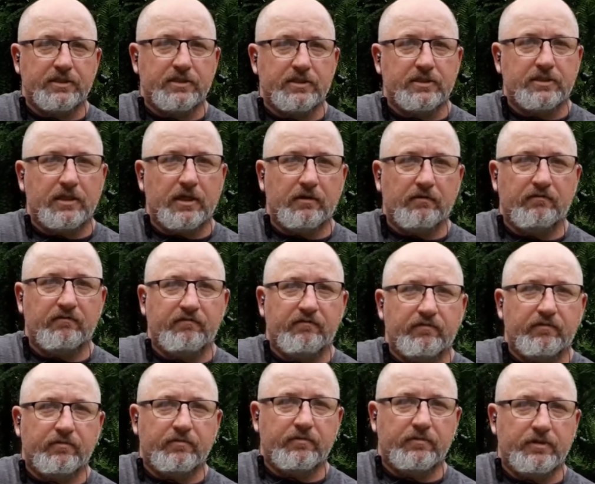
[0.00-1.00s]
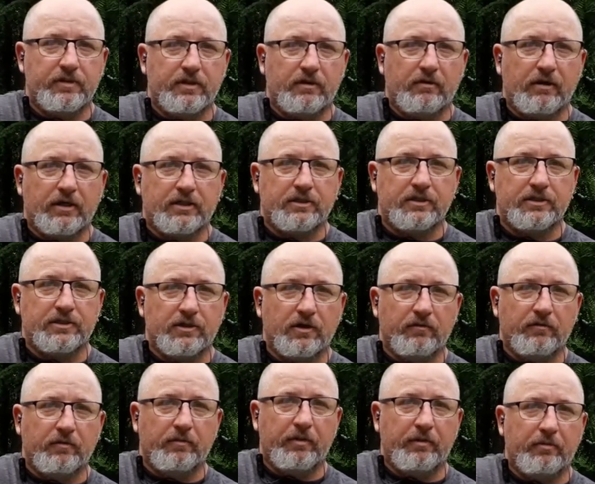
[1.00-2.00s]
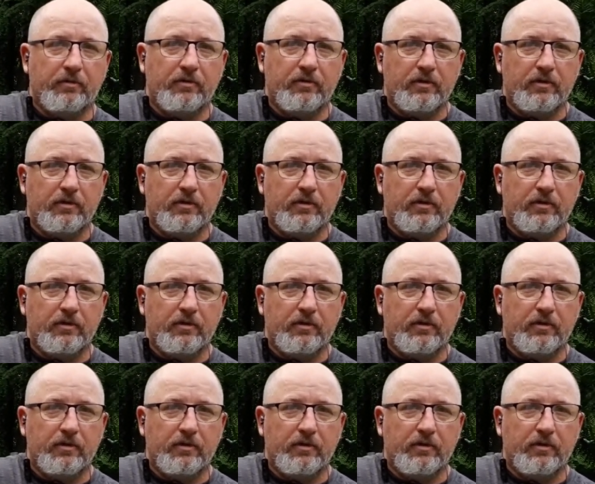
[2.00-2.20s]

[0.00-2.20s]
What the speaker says: instead of, actually serving people.